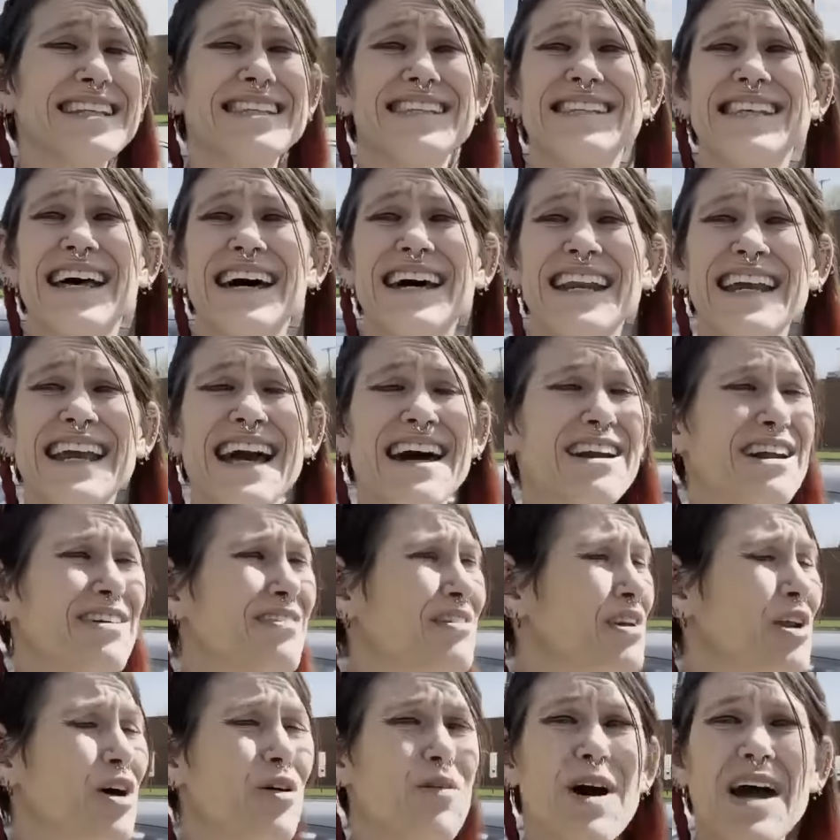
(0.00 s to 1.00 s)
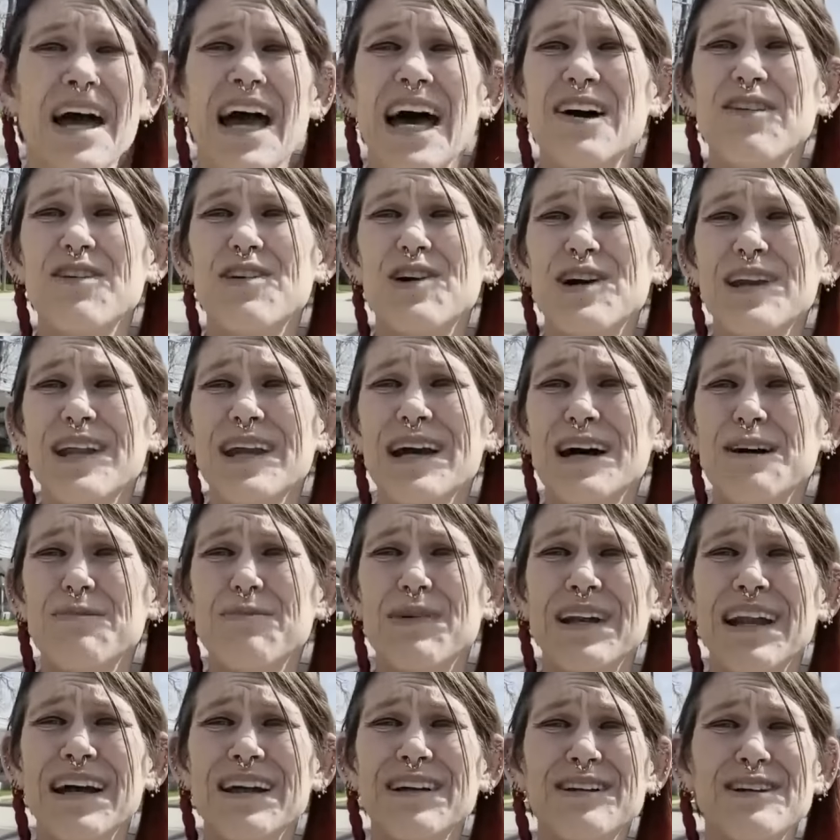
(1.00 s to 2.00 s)
It's sunny. I don't even know why I have a hoodie on,
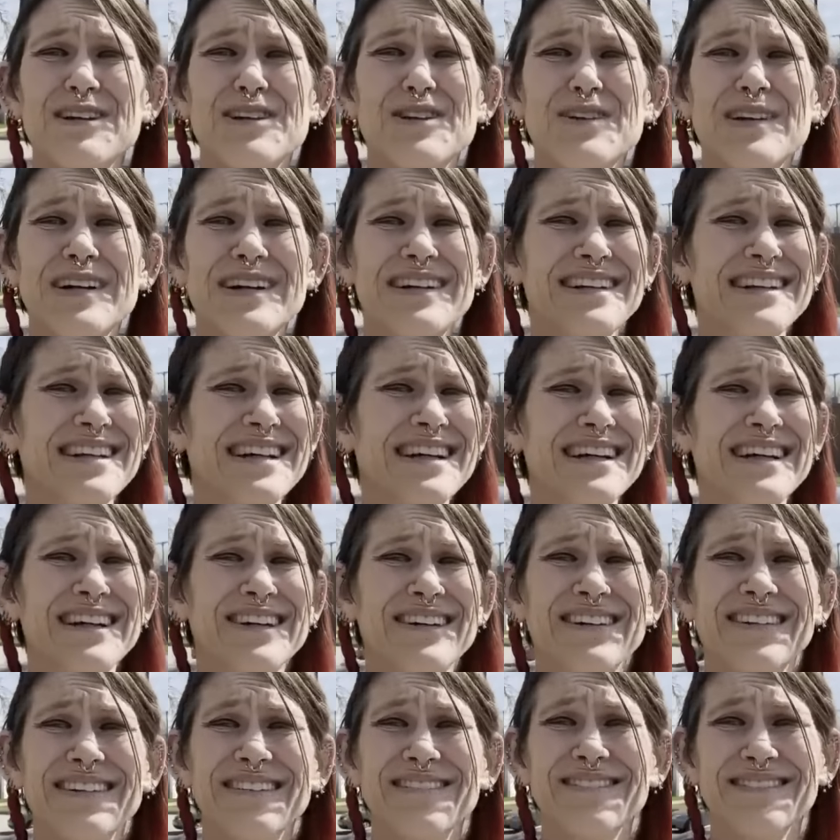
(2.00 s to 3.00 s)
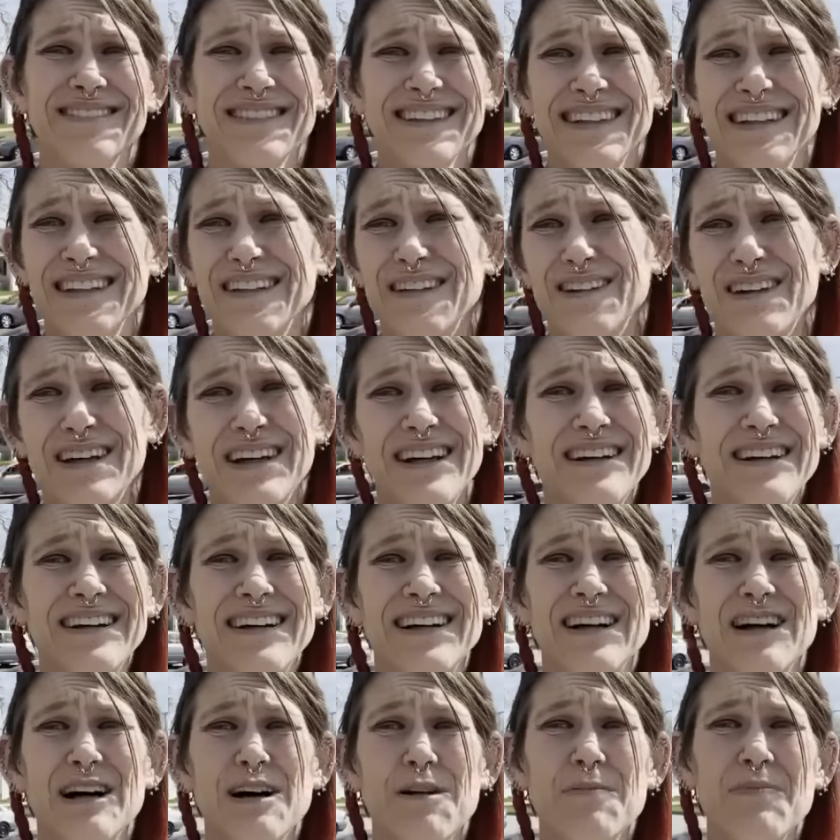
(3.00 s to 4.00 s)
but I do. And uh, I don't
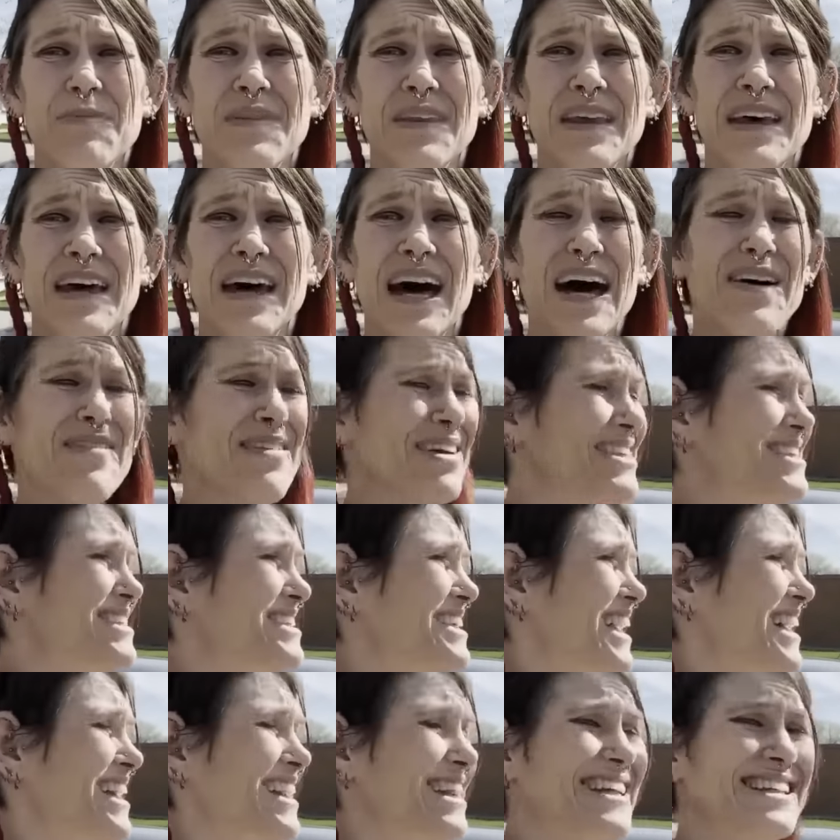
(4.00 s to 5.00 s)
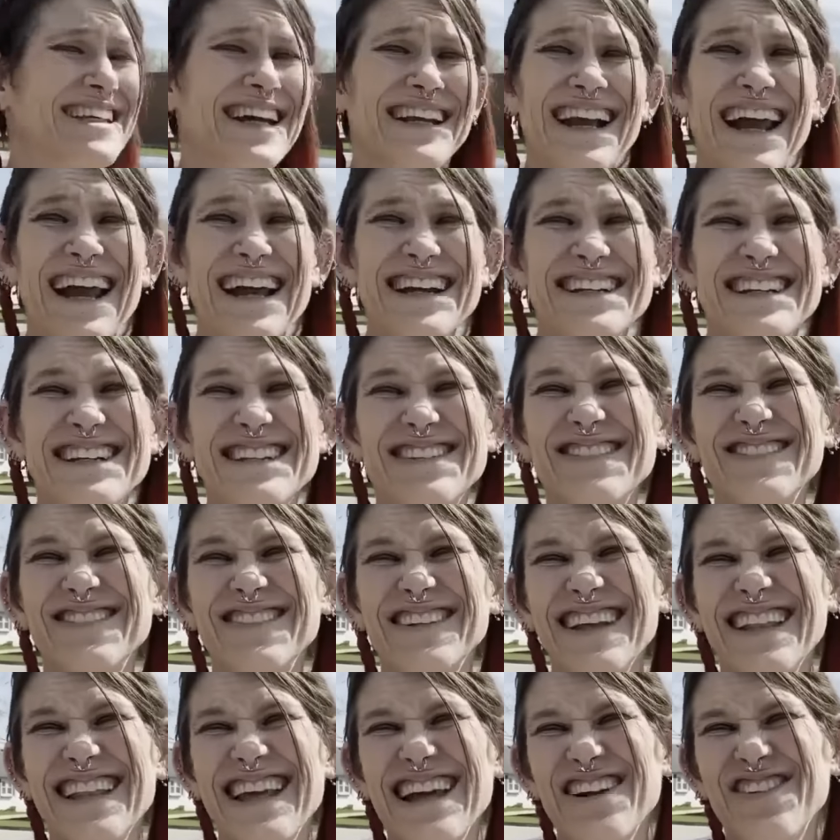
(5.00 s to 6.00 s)
know. I'm excited because I actually do
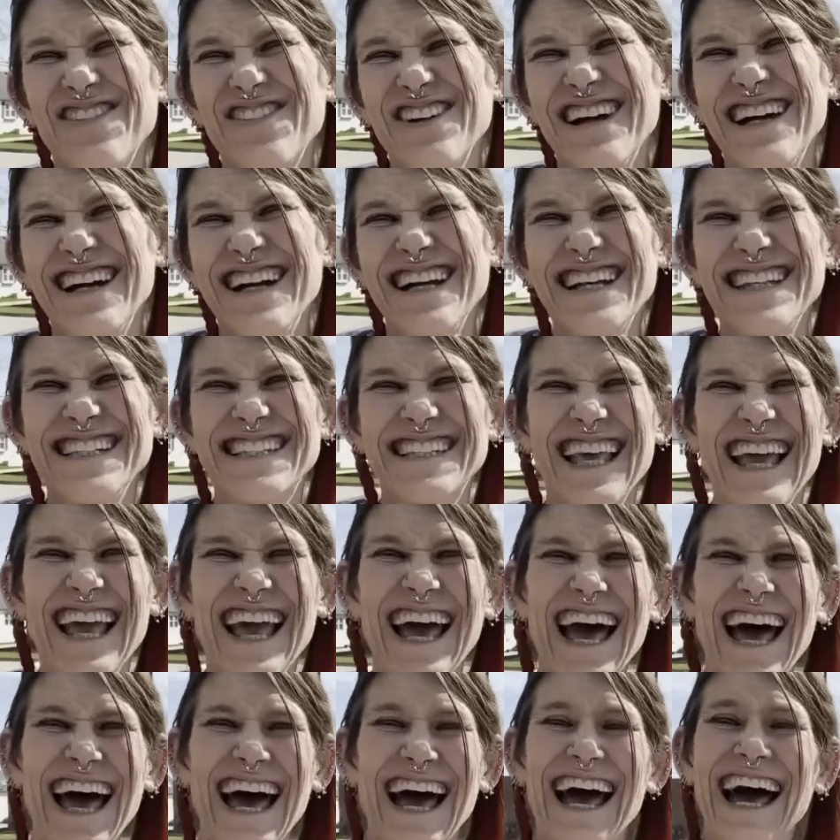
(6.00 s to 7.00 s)
really like fries.